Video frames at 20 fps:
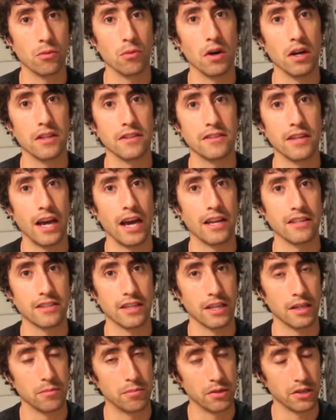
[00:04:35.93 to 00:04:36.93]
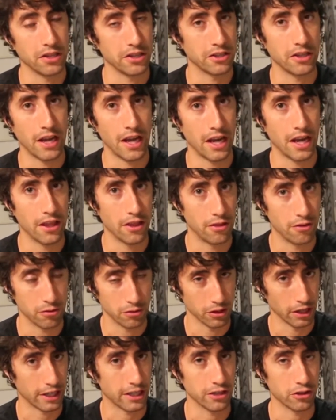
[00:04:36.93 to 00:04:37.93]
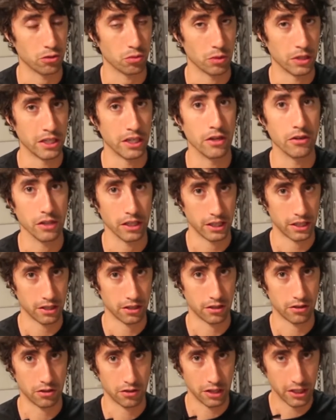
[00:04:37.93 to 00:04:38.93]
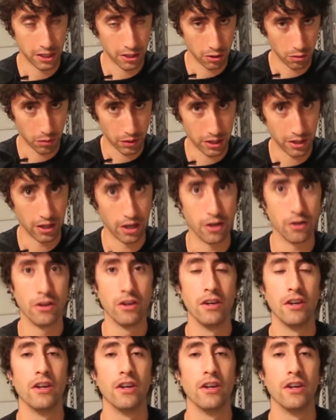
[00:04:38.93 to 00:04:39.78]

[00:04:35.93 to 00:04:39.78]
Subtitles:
once as kind of putting your head through like this window, like you're creating a window